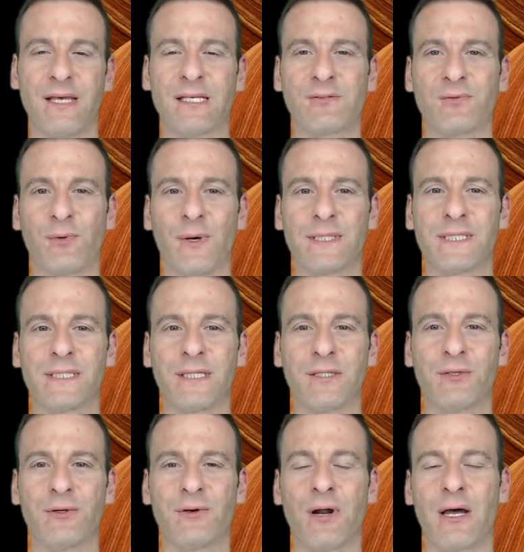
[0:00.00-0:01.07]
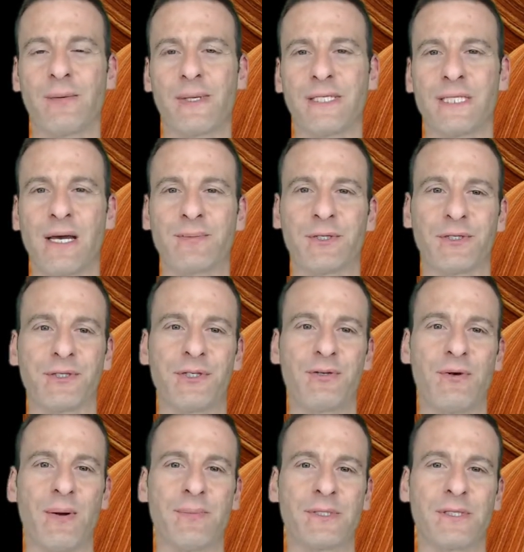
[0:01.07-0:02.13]
And thanks for watching the Deuteronomy chapter
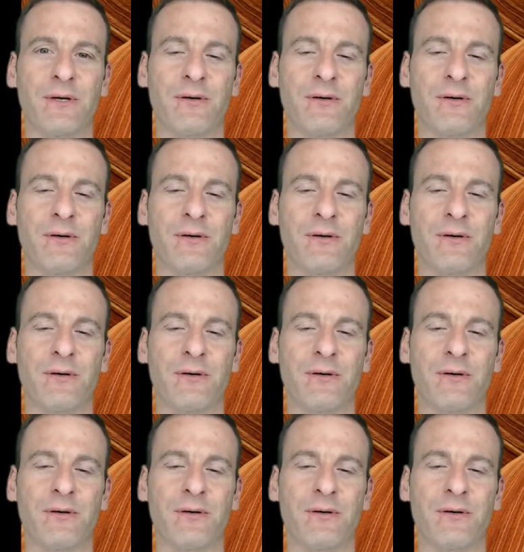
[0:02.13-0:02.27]
2